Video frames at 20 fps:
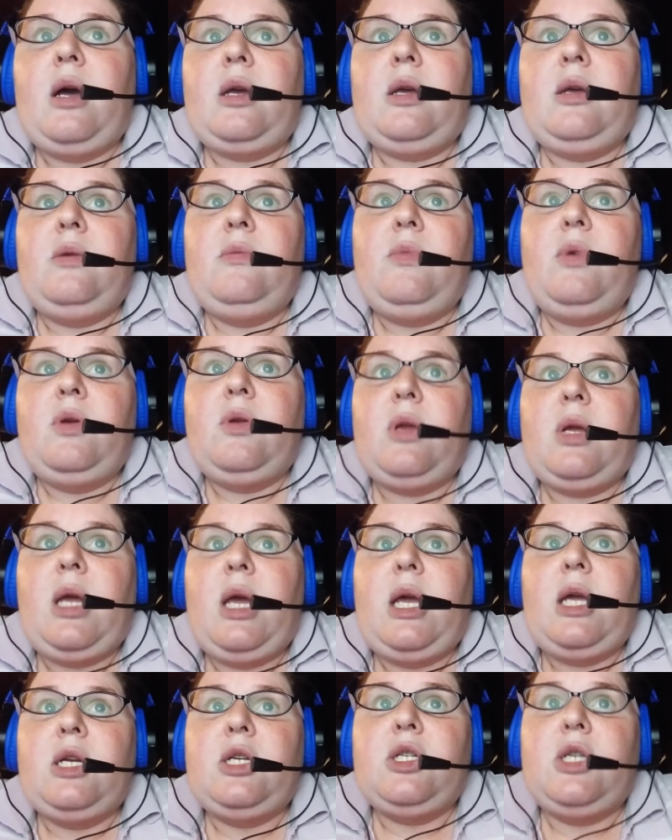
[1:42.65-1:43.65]

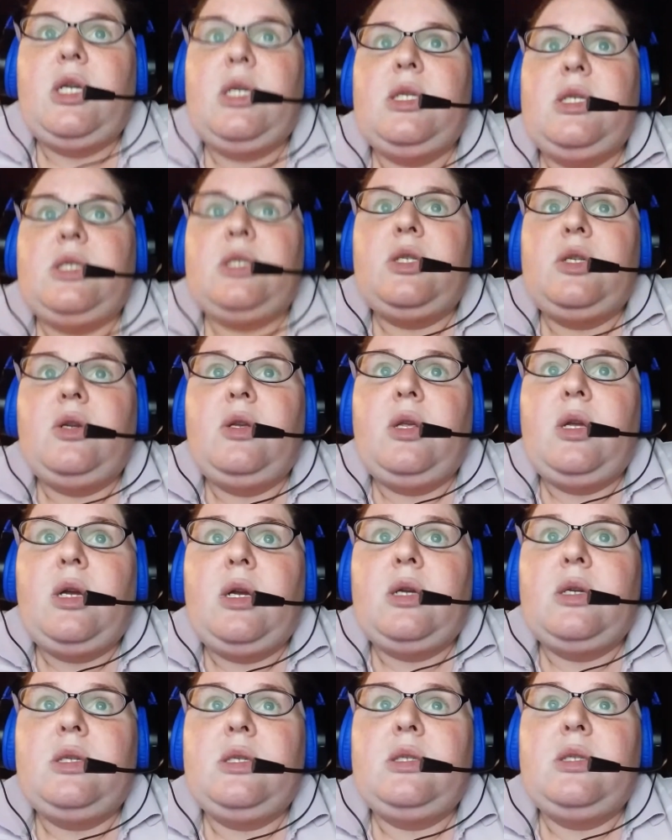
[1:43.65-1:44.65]
Communications to
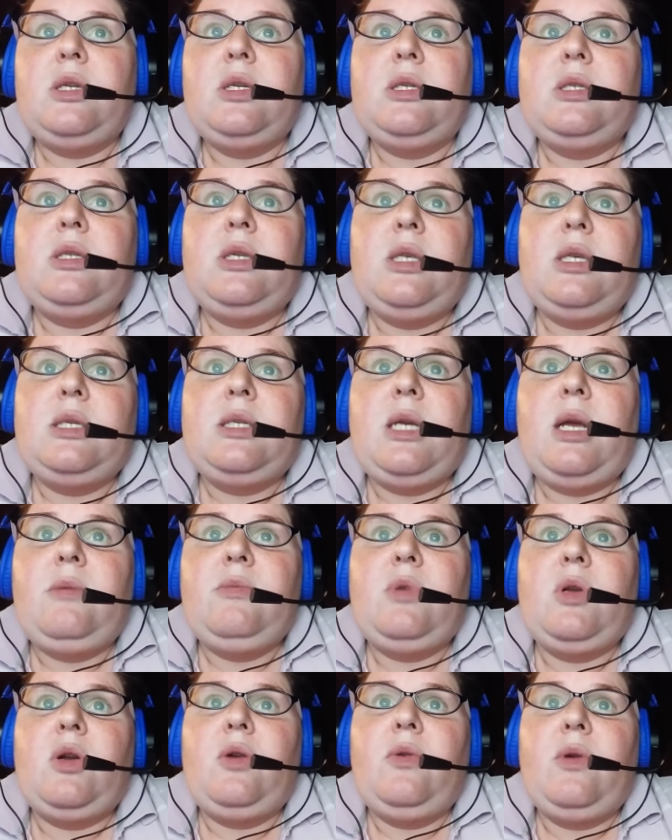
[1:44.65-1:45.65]
the same
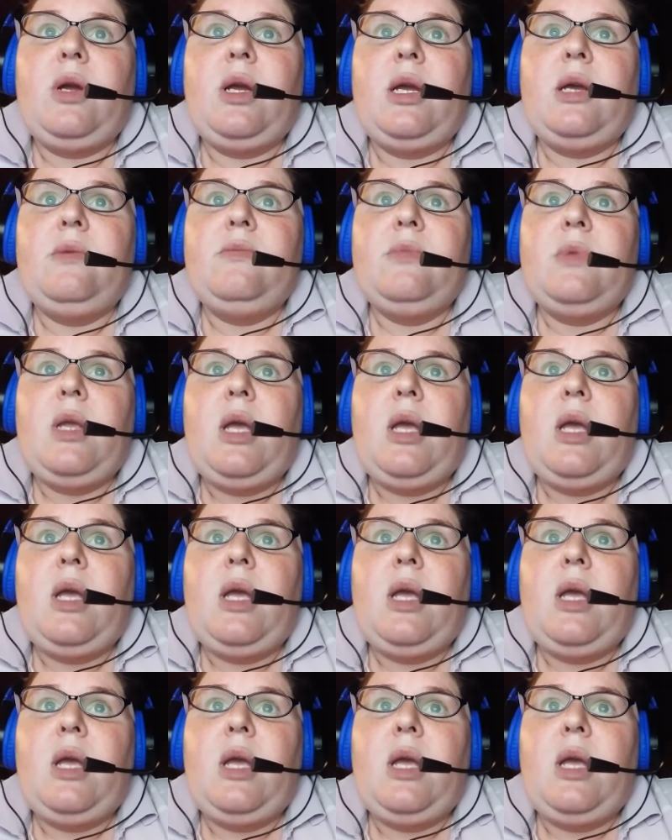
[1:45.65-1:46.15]
degree